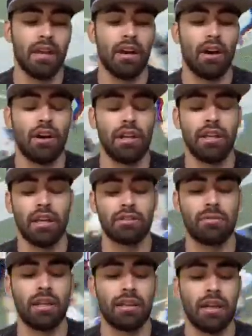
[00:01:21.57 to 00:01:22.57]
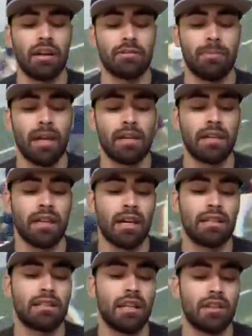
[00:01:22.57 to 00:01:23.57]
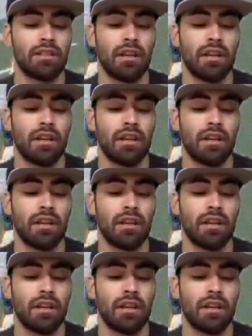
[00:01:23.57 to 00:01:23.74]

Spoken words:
All he does right there is make a nice touch